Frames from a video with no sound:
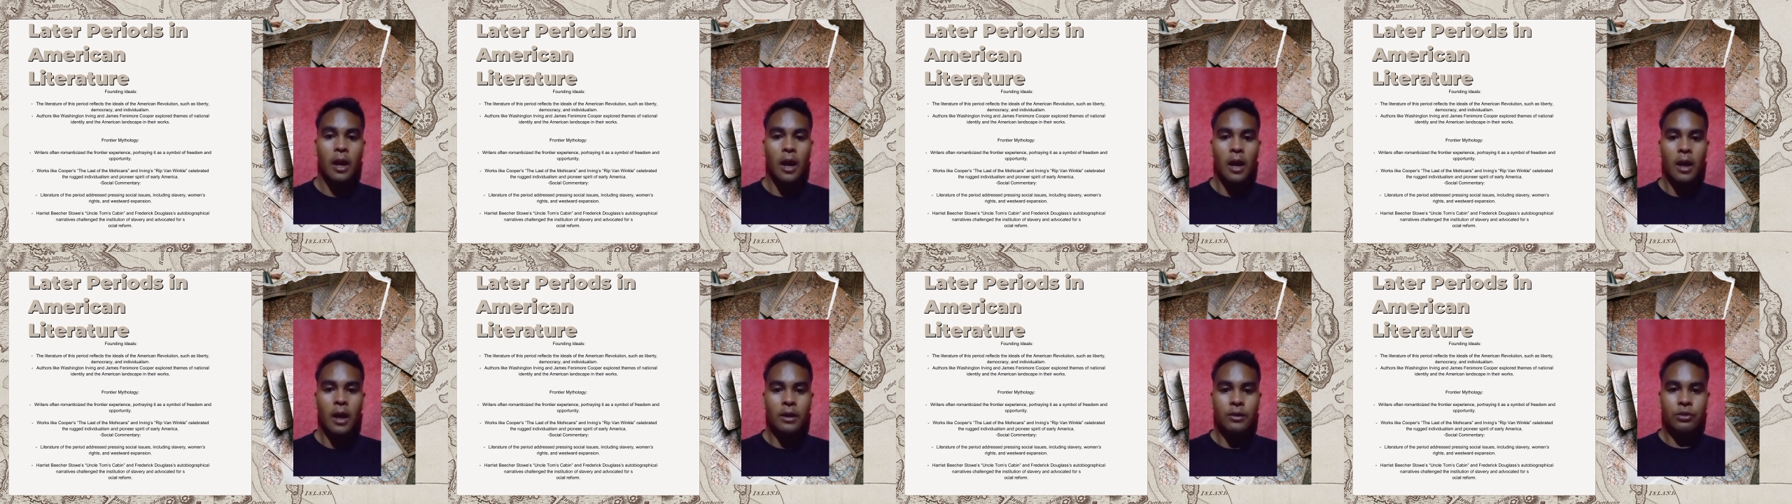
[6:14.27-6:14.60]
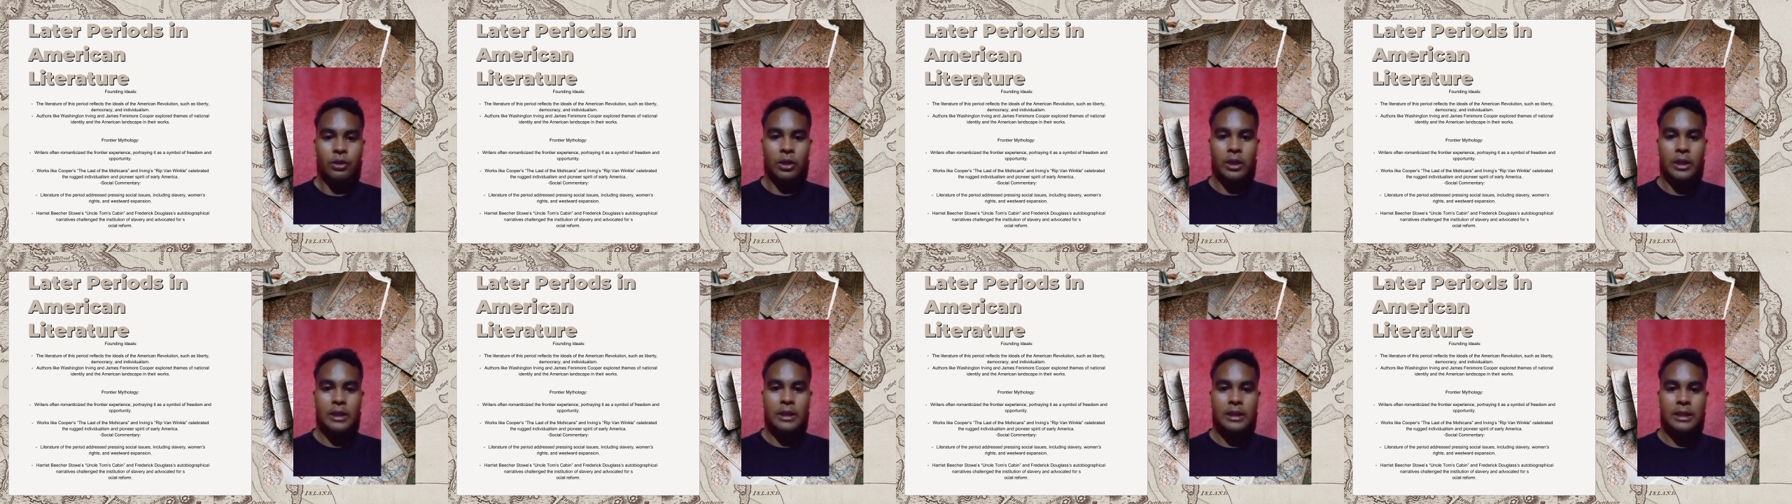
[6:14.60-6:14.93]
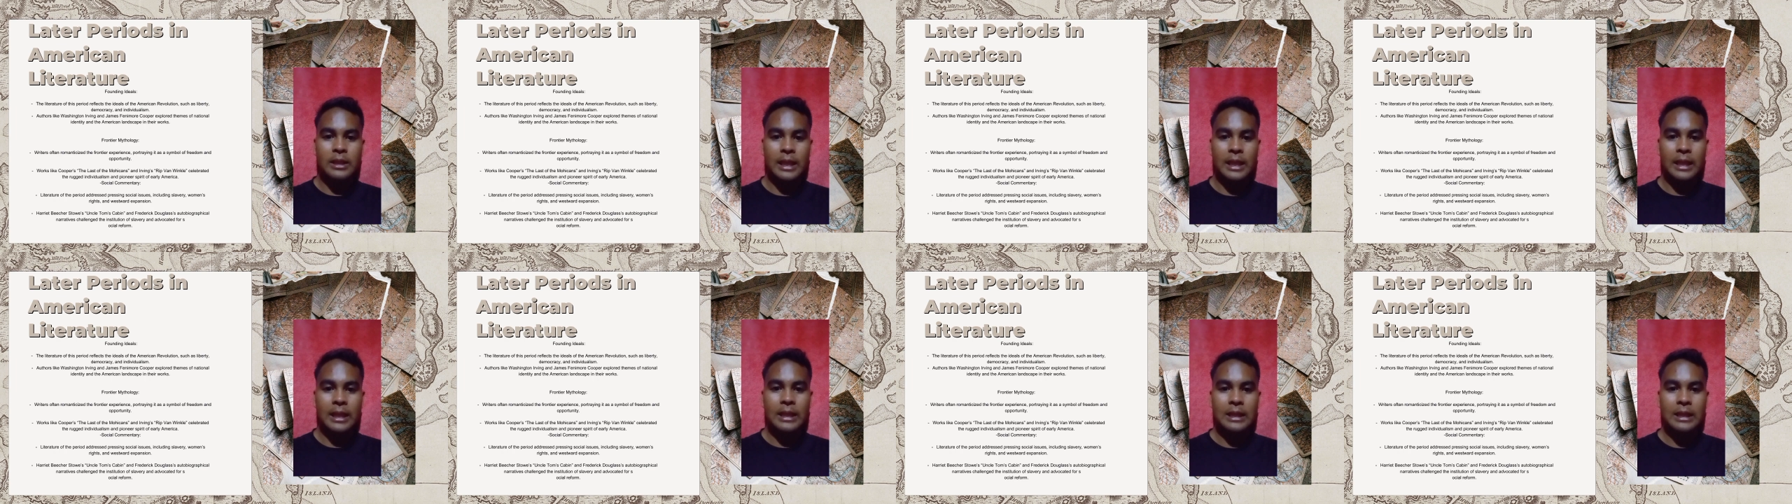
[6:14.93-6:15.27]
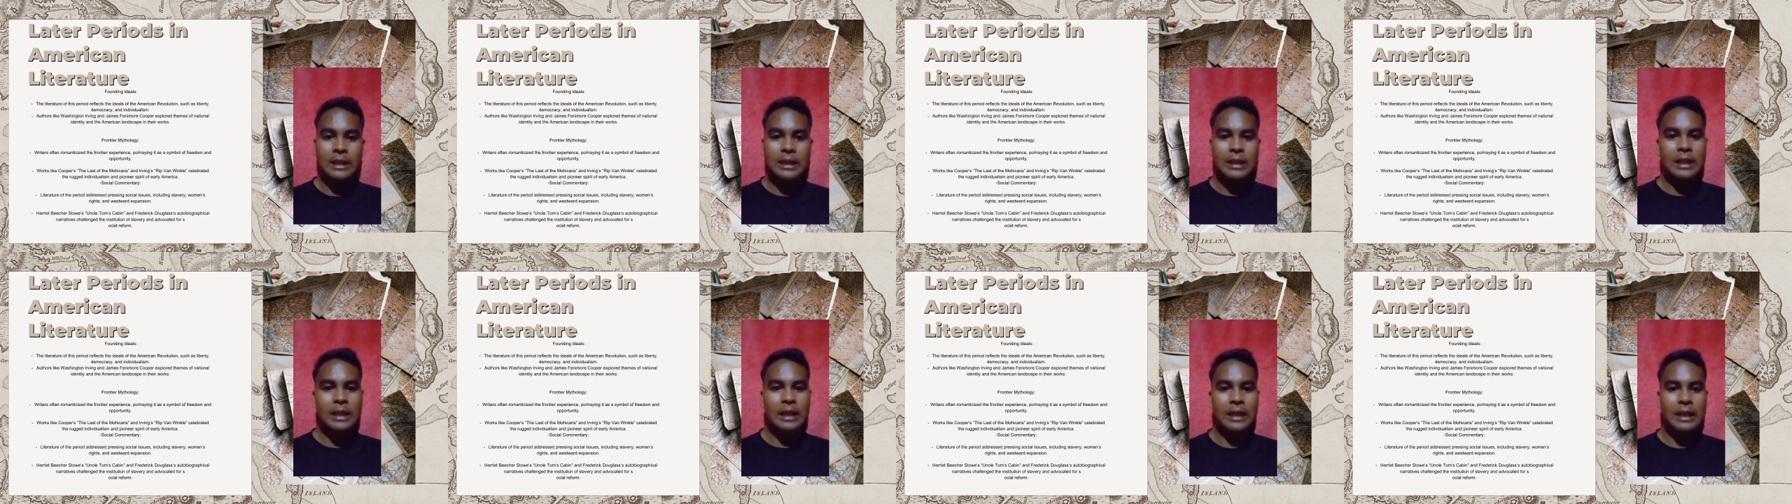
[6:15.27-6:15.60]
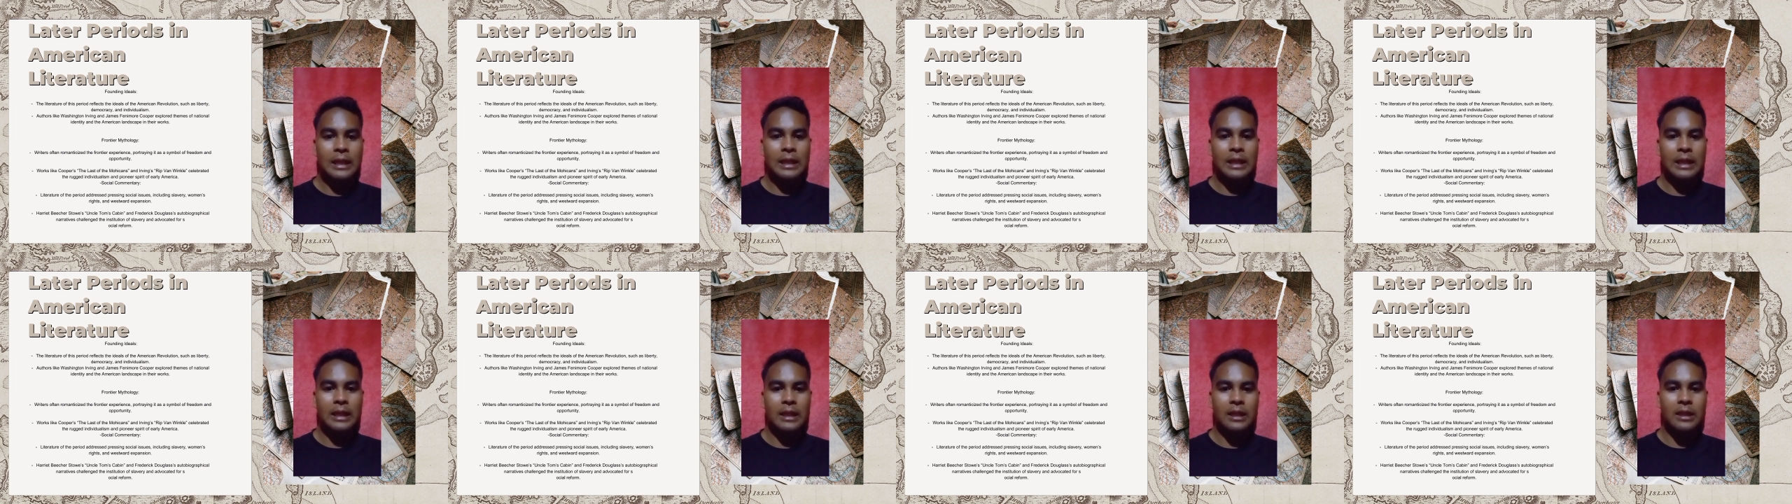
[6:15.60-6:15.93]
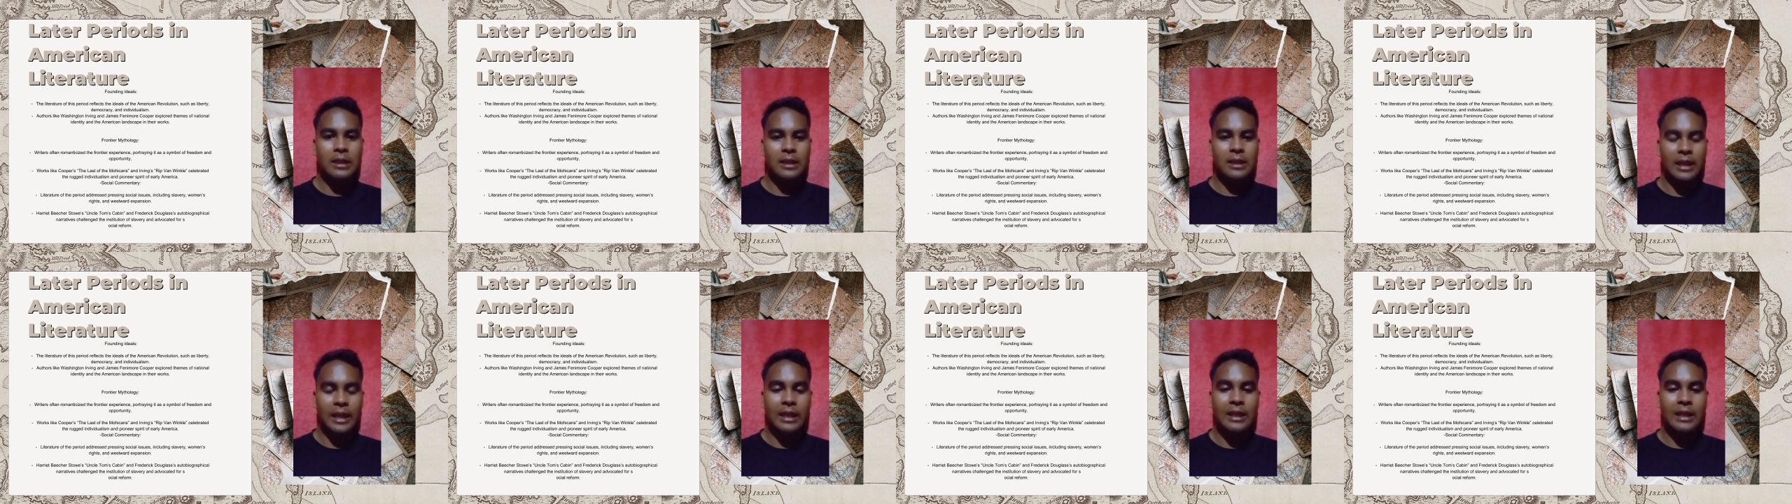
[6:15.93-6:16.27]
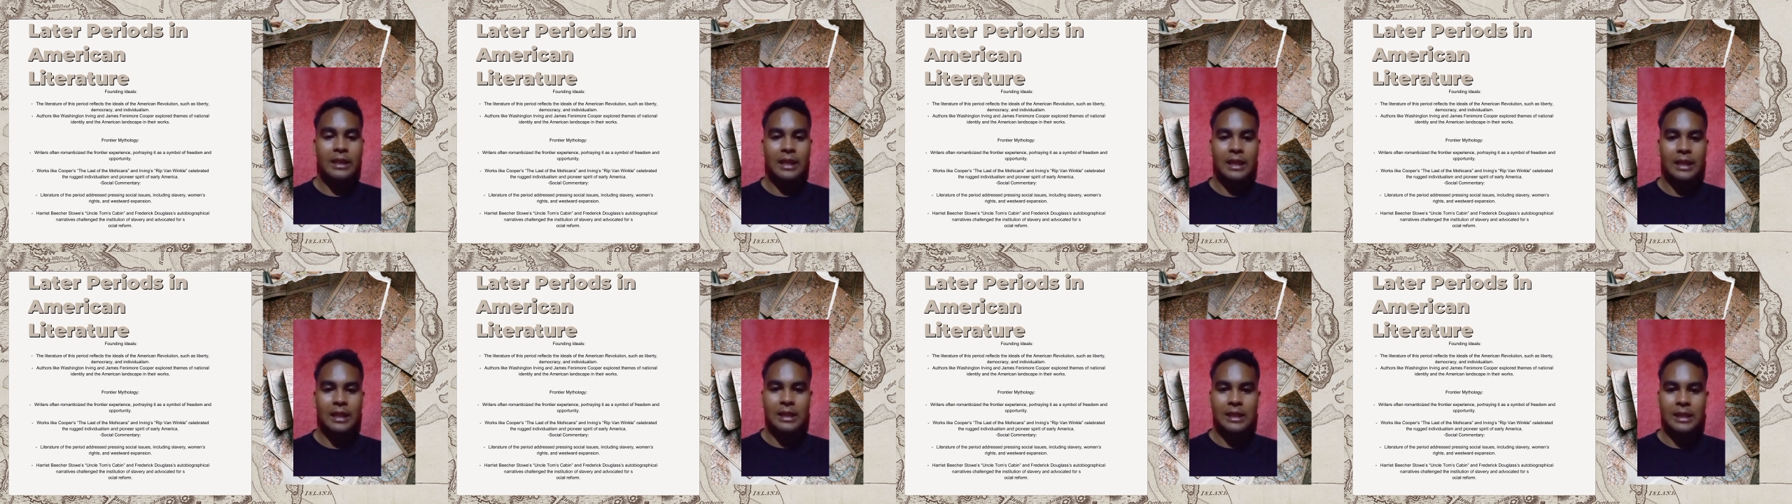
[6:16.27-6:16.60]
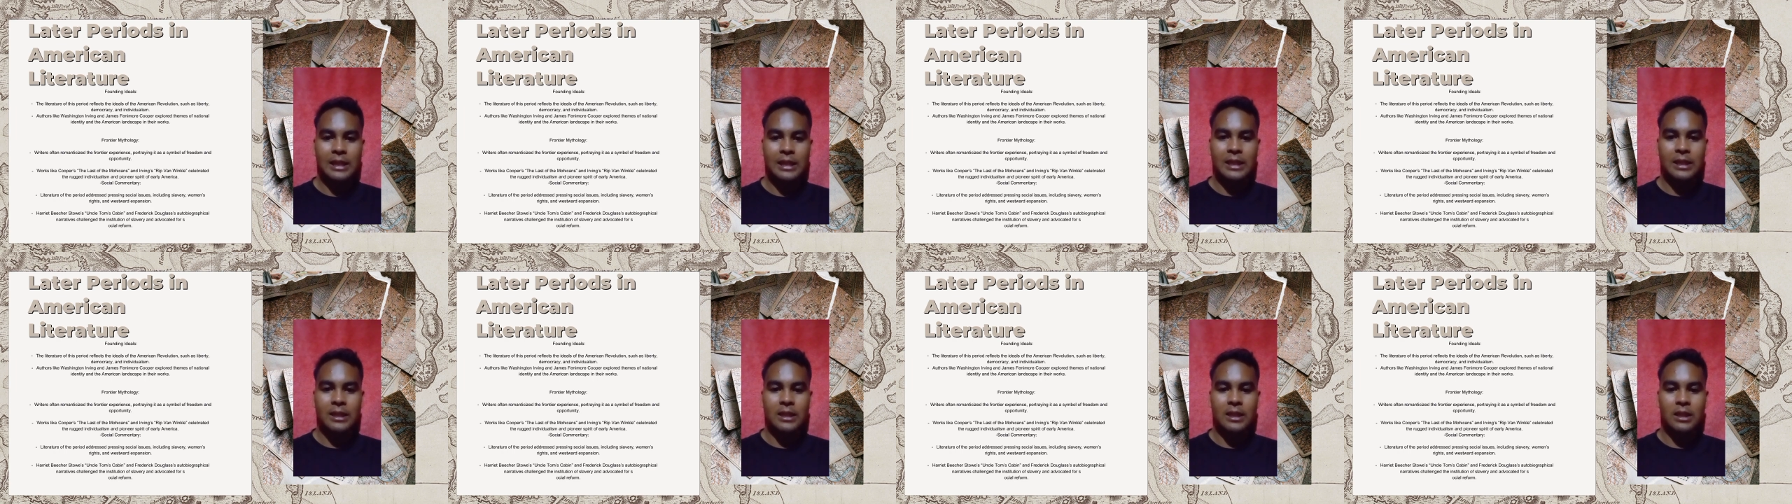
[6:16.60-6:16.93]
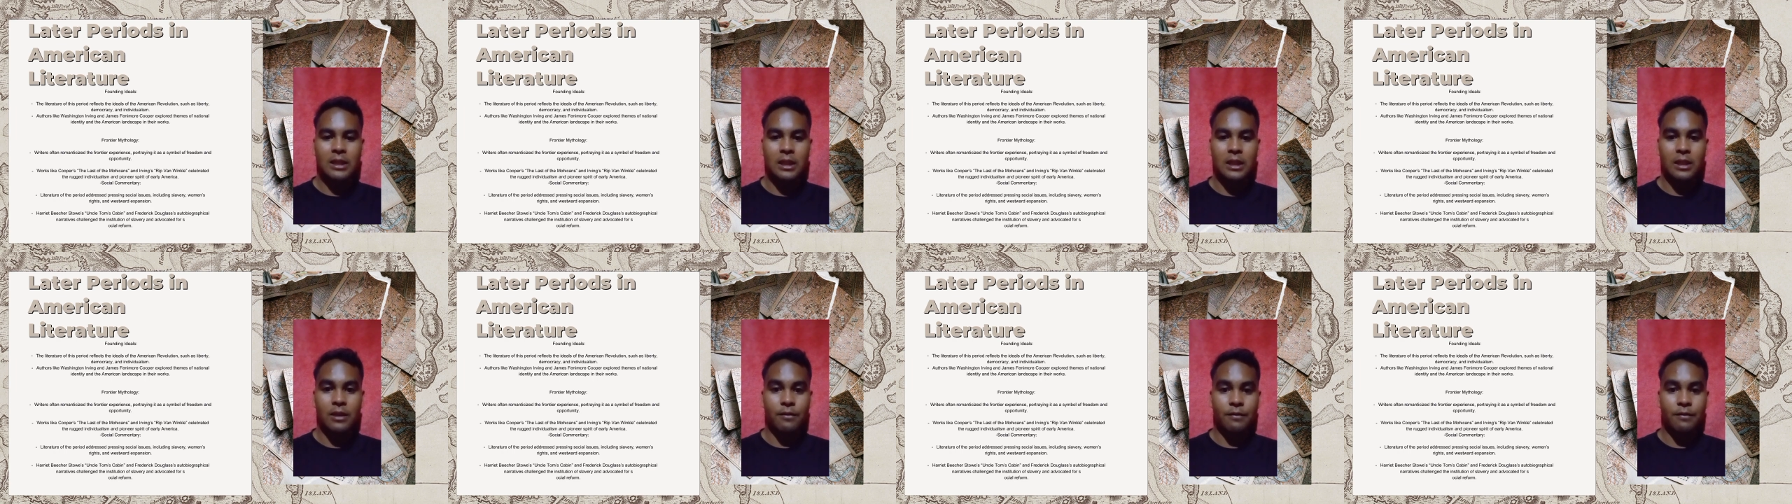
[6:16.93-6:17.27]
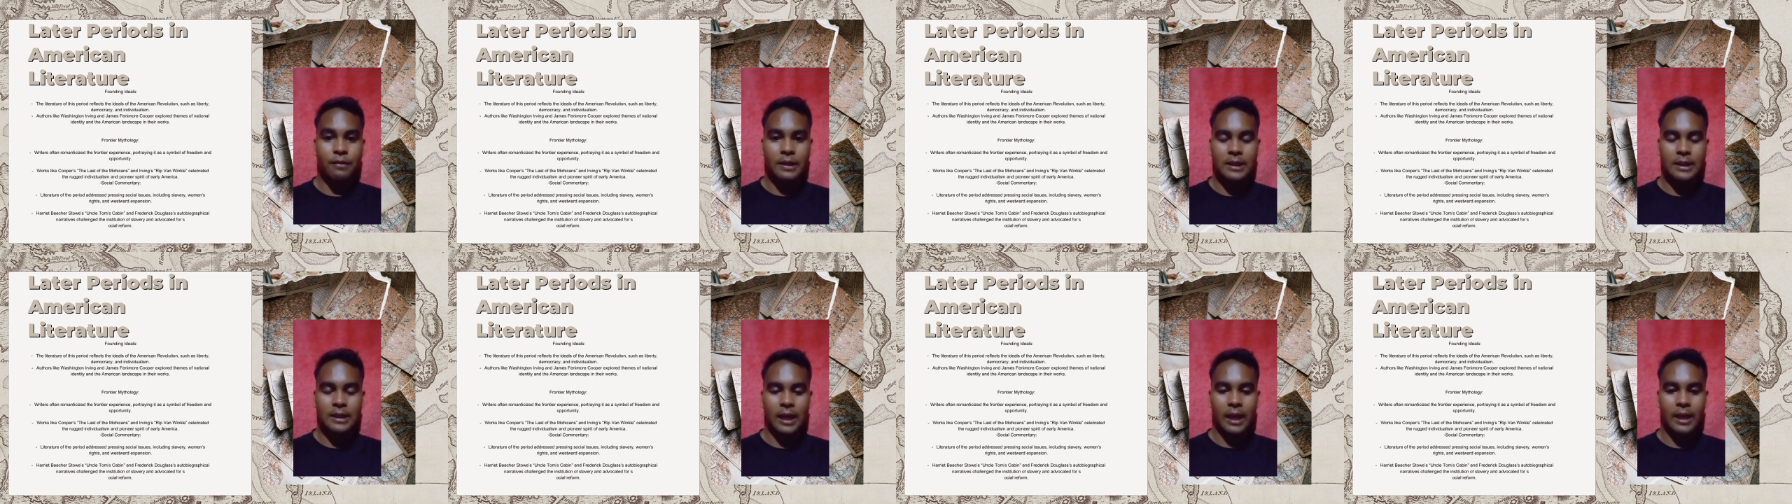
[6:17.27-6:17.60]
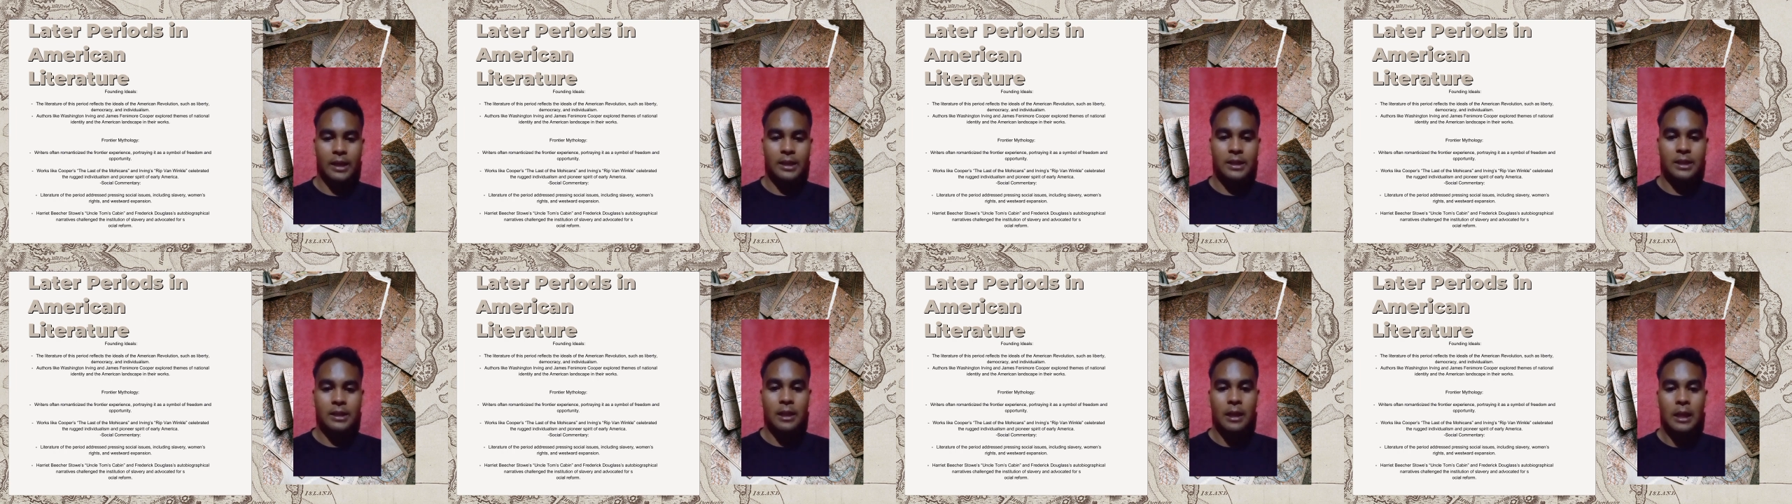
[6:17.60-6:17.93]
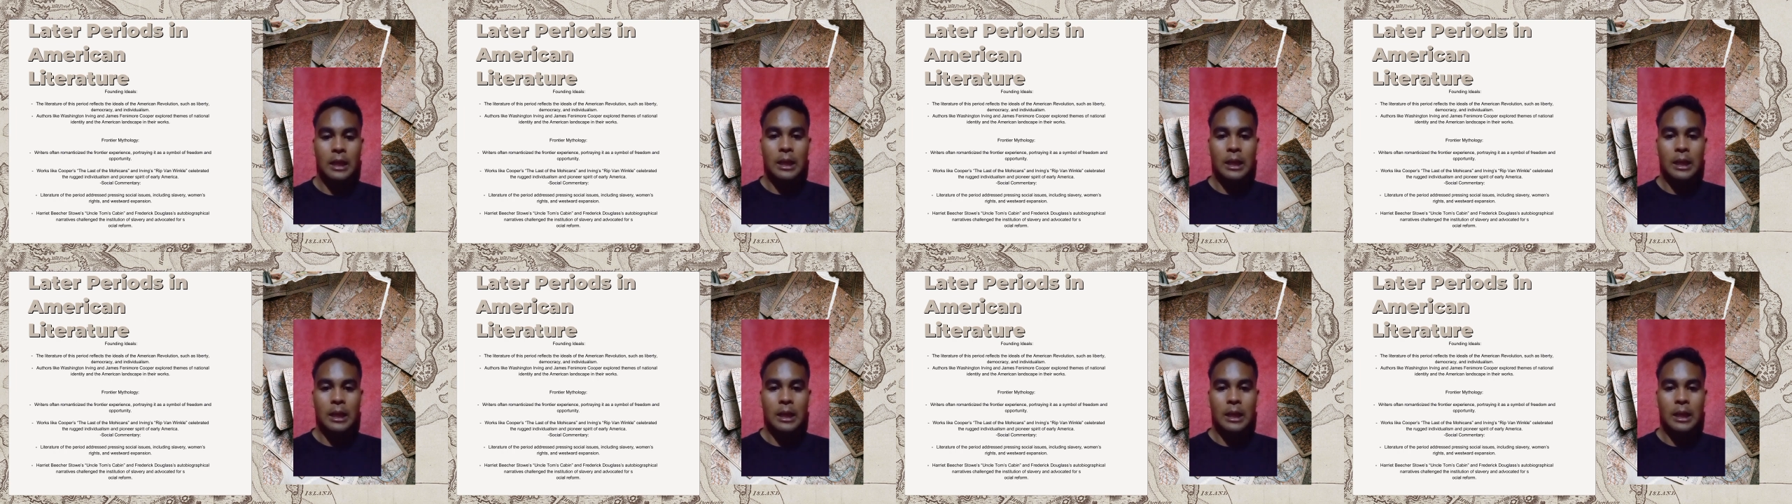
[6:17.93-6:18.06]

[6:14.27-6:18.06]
transcendentalists emphasize